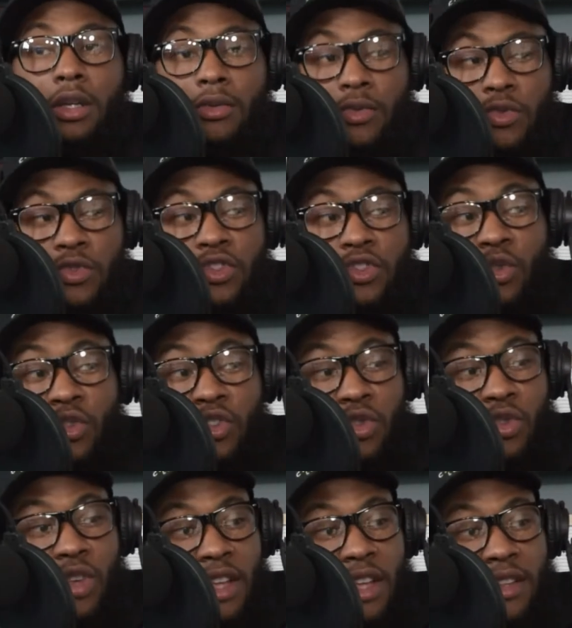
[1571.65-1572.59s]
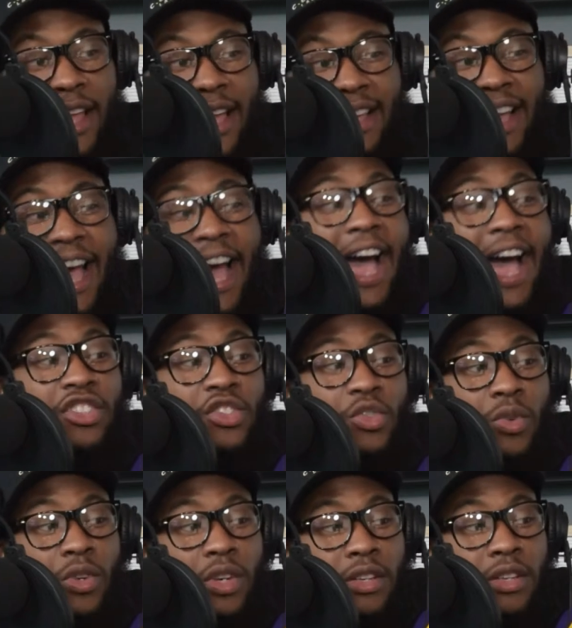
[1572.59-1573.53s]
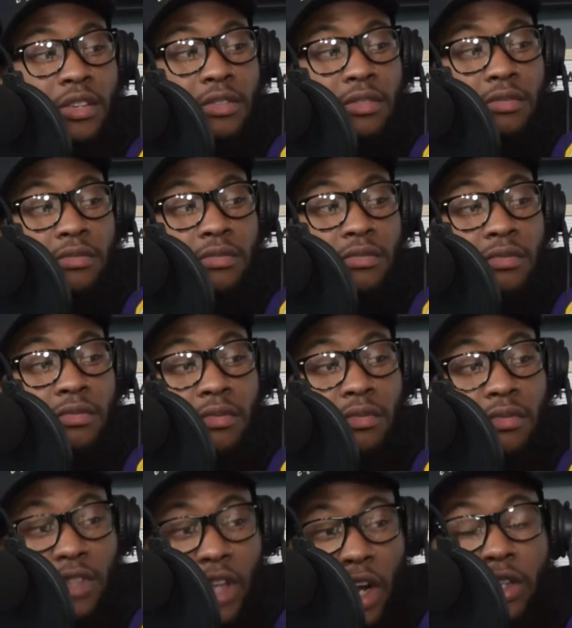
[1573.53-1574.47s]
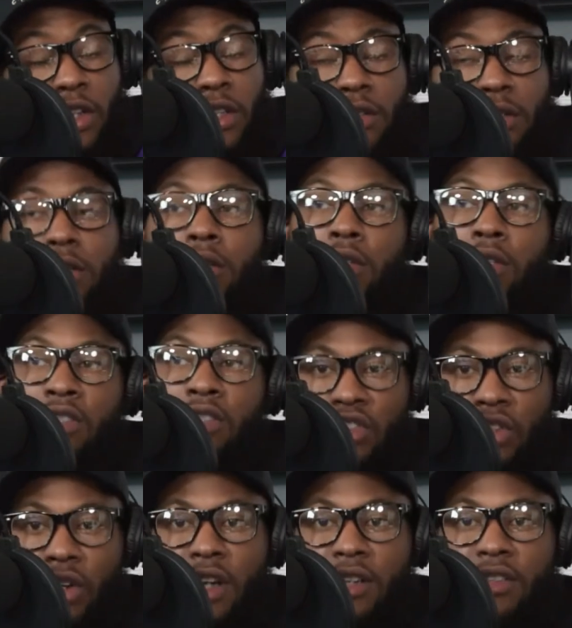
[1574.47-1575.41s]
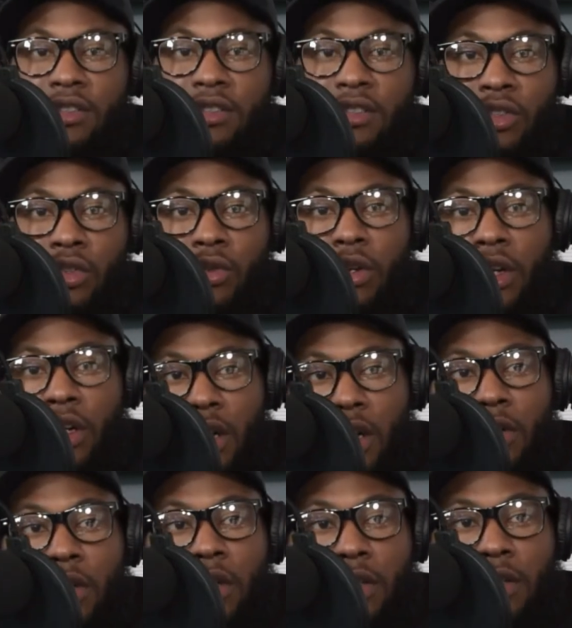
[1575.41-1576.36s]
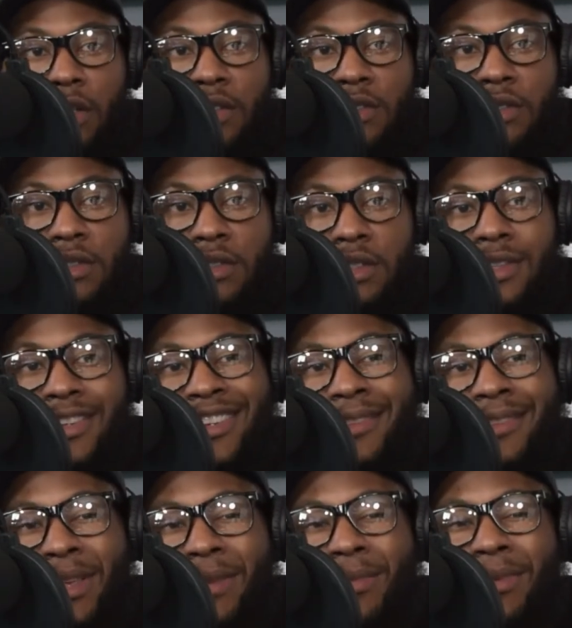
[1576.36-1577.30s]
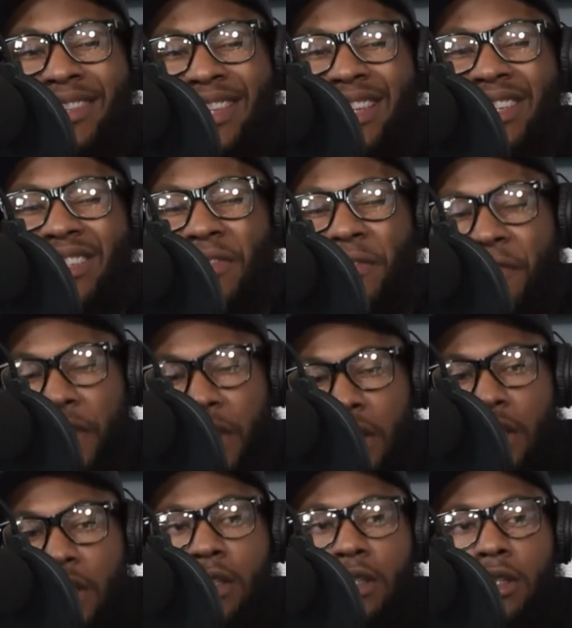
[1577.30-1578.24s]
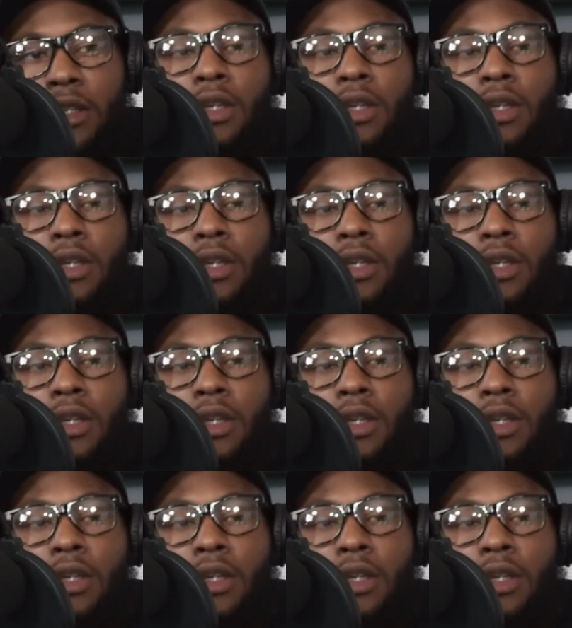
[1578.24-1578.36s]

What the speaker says: as soon as you hit like high 20s, 30s, start doing colon cleanses. People think it's funny.